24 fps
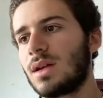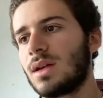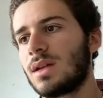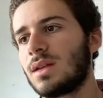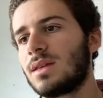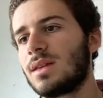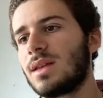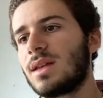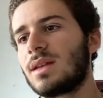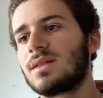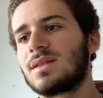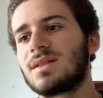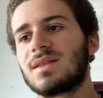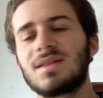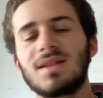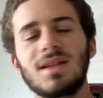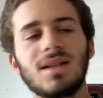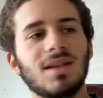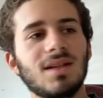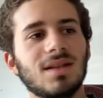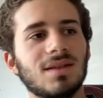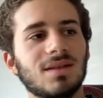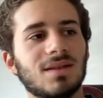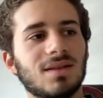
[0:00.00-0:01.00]
Then
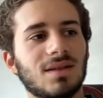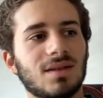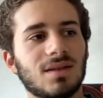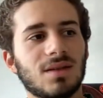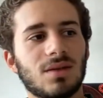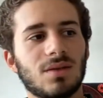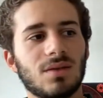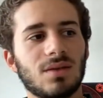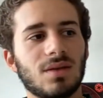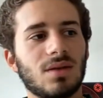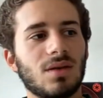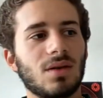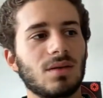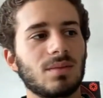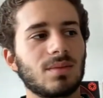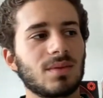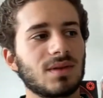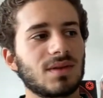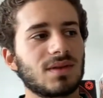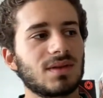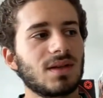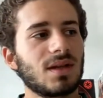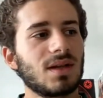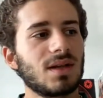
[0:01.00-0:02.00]
cities, the
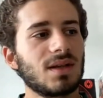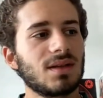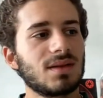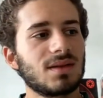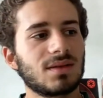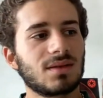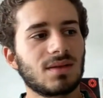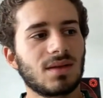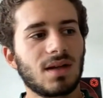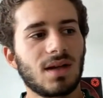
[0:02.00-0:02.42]
urban studies.